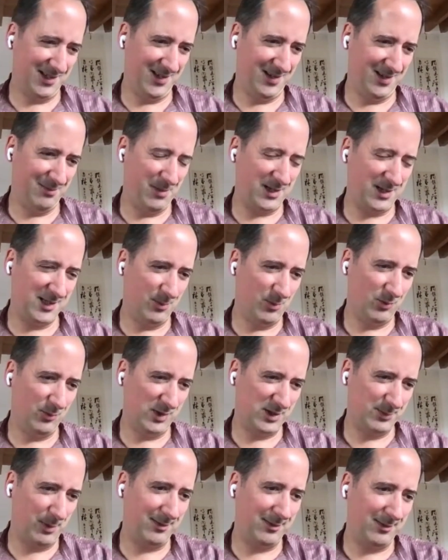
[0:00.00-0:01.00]

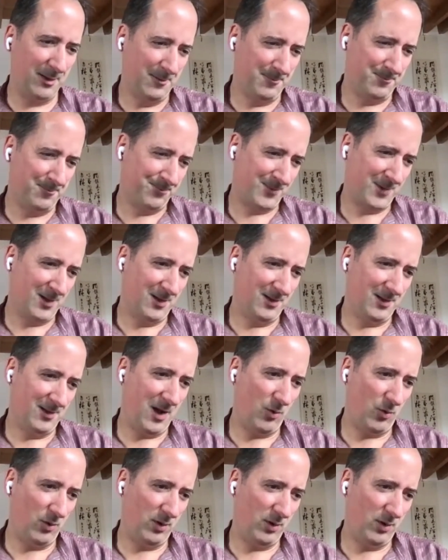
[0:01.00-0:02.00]
maximum speed.
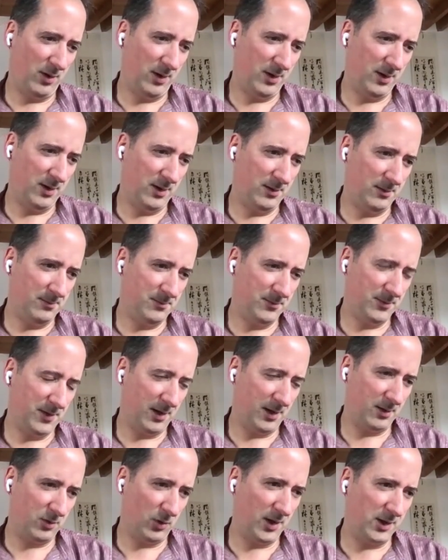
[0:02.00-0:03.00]
Now,
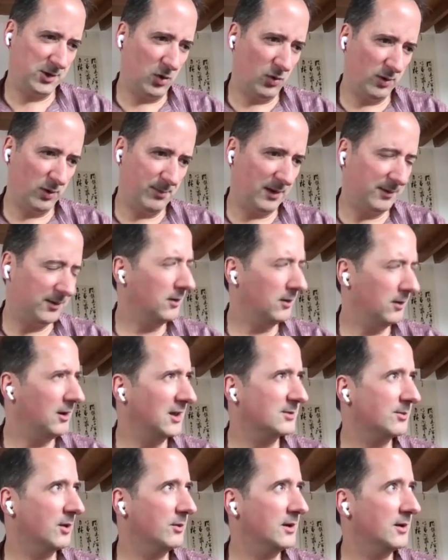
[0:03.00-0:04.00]
the connection with
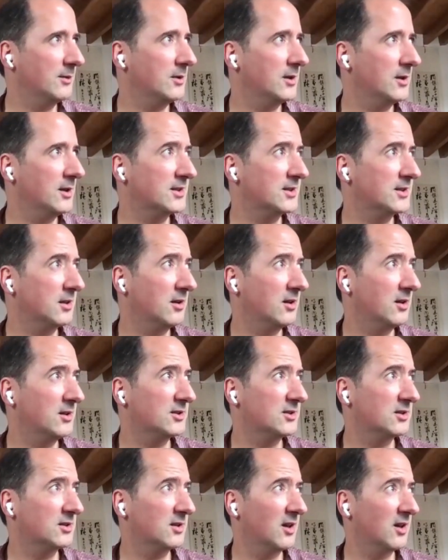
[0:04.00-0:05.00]
materials maybe
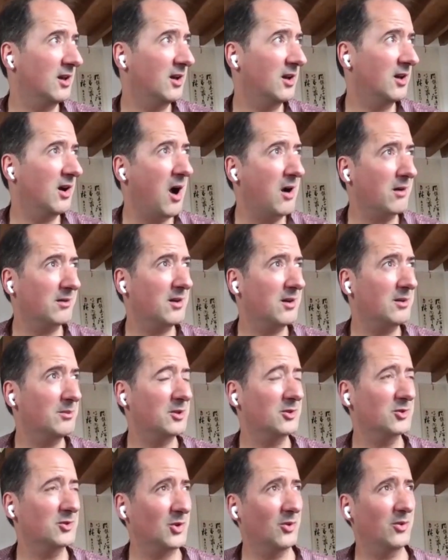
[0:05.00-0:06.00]
is
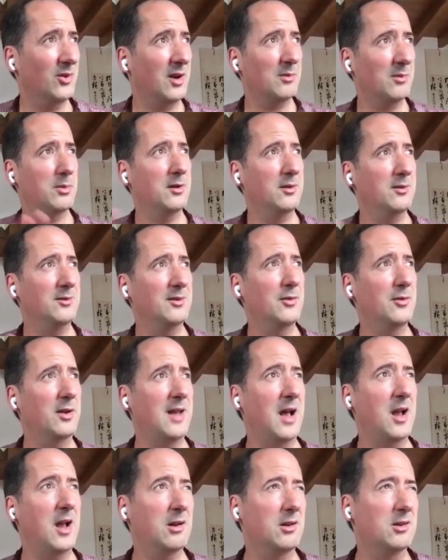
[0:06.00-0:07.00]
harder, because there are very
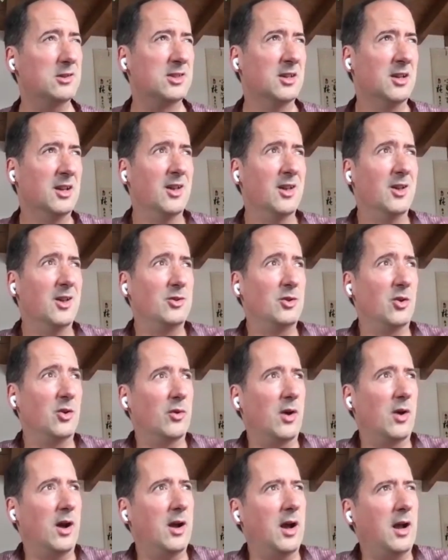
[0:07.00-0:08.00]
different angles.
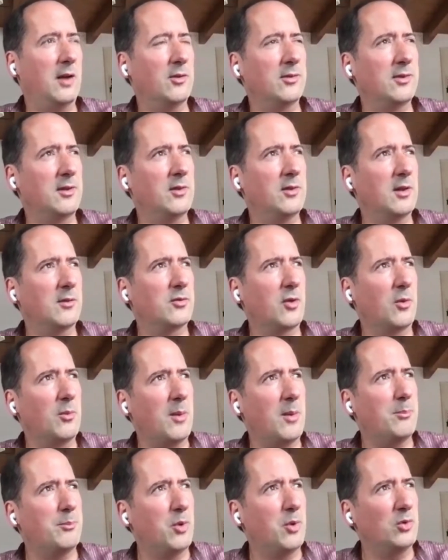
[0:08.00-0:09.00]
I don't think that
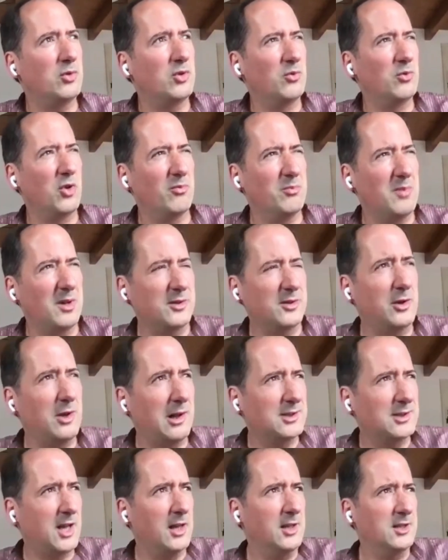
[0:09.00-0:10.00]
from a point of view of
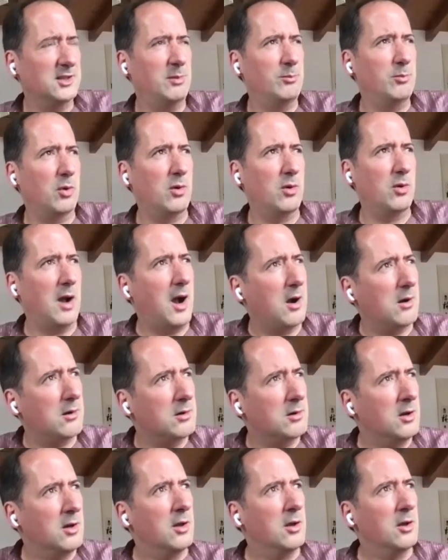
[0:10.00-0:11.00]
material science, people
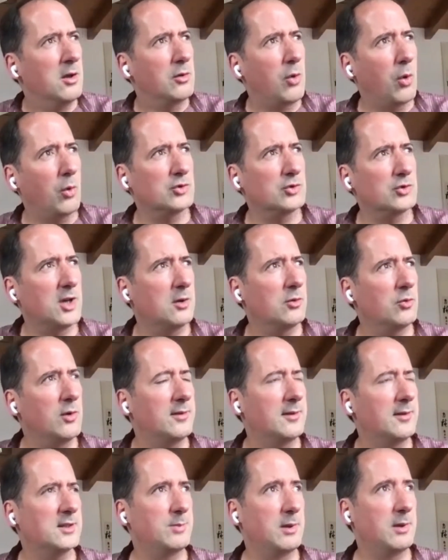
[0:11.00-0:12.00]
are
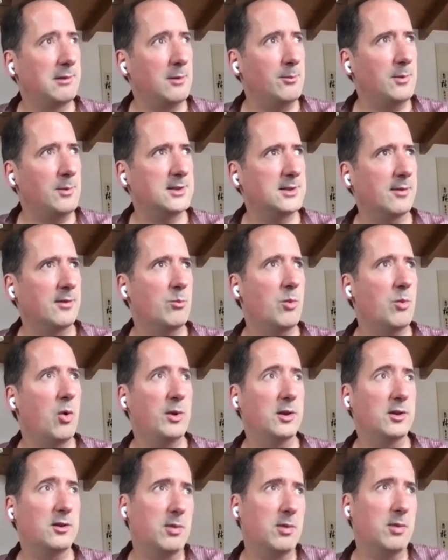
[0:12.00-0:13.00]
concerned with the speed limits at
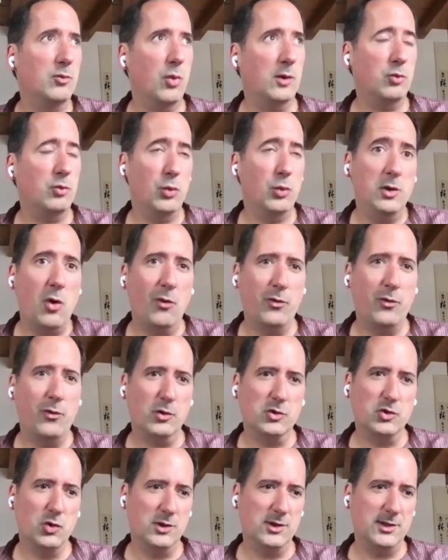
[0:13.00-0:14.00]
the moment. But what we
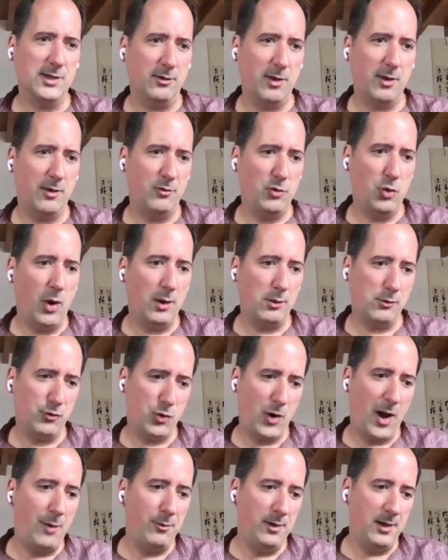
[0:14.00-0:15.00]
know for sure is that if you
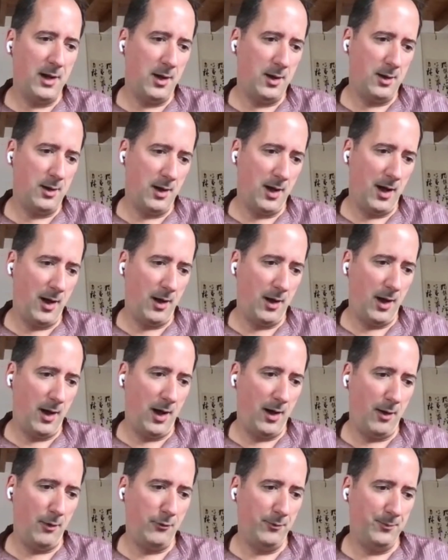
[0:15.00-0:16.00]
are driving
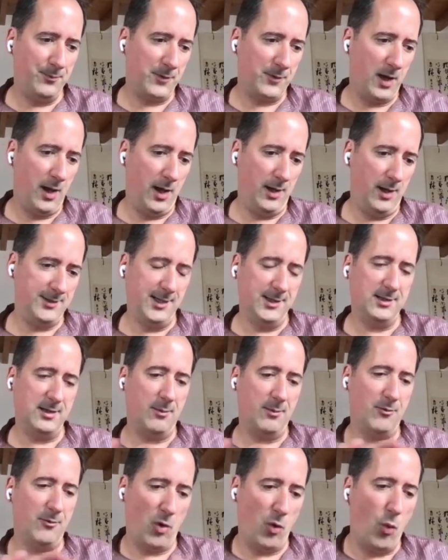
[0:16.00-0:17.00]
a
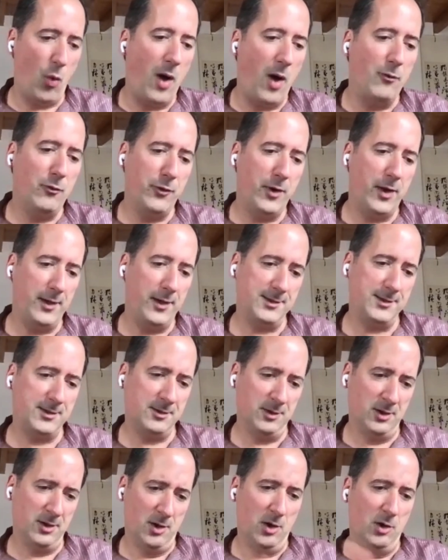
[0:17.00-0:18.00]
system from one
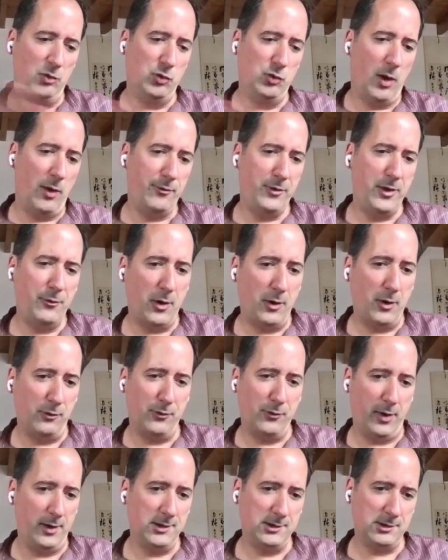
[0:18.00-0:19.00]
phase to a
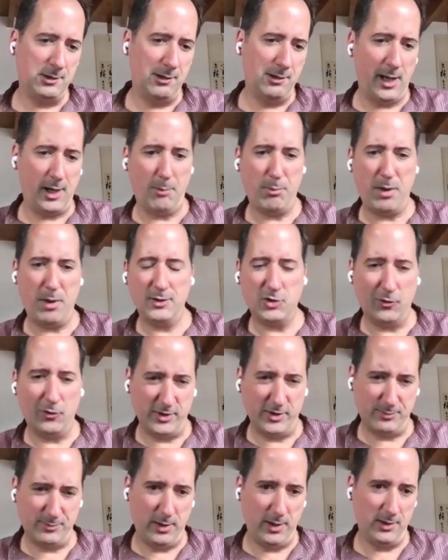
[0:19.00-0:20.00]
different phase, like a
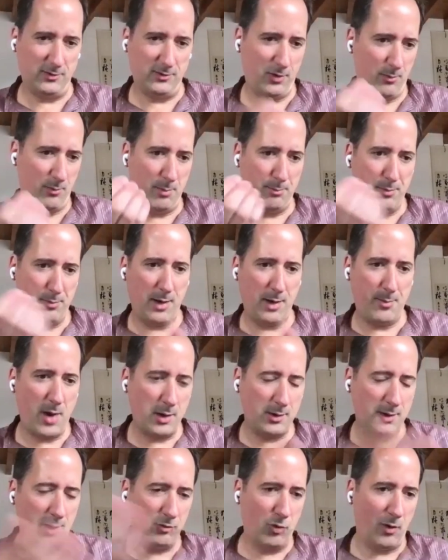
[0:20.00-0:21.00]
bunch of spins from a
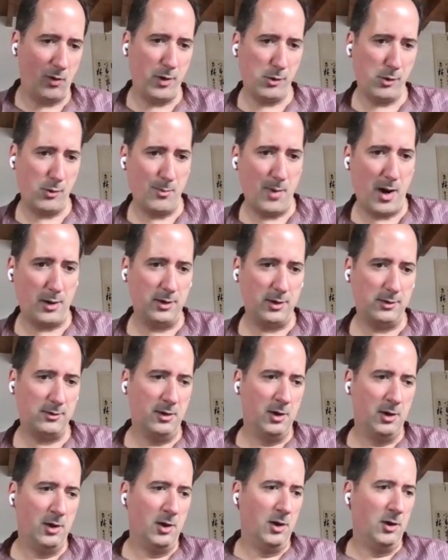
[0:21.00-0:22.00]
paramagnet to a
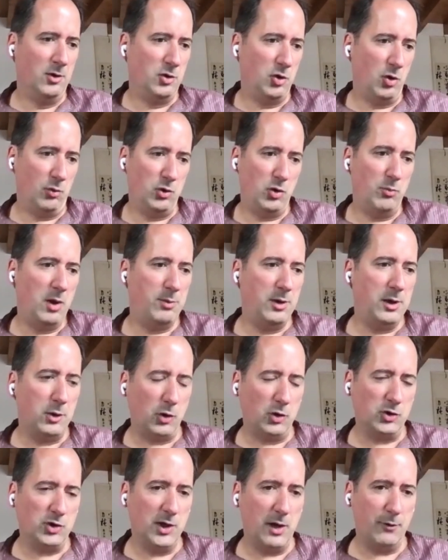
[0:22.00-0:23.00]
ferromagnet, you
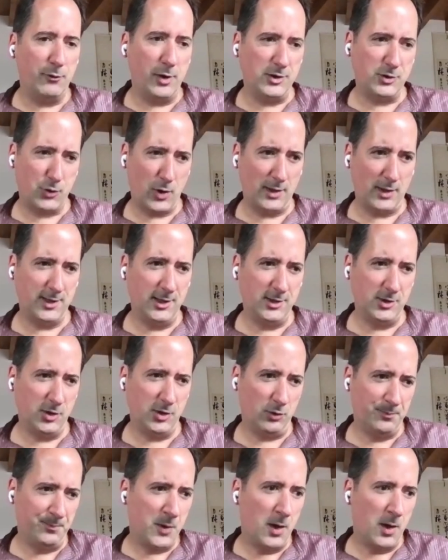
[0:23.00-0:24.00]
may be crossing a phase
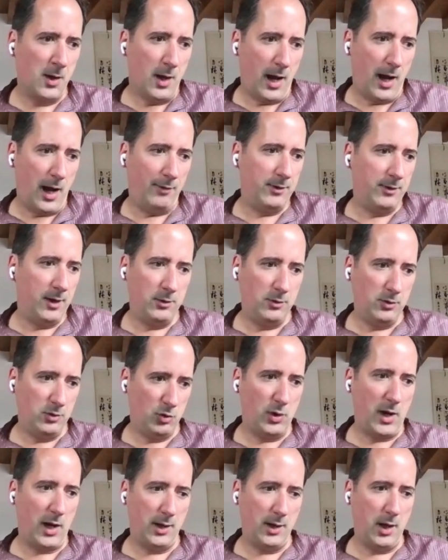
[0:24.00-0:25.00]
transition, and
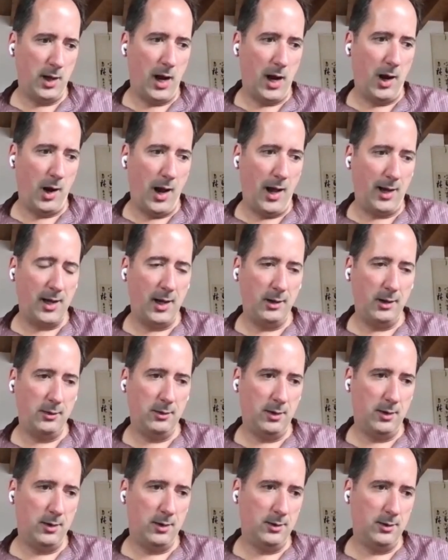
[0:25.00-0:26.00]
then you can
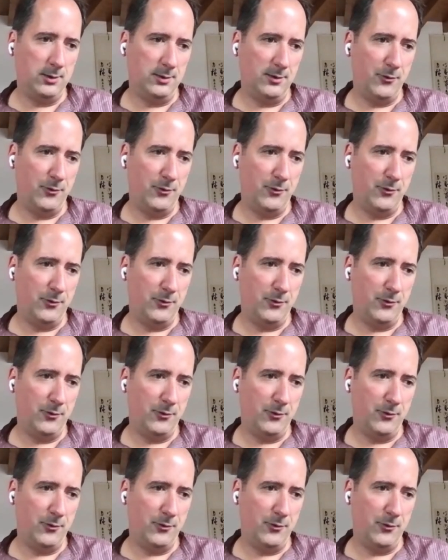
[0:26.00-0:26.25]
again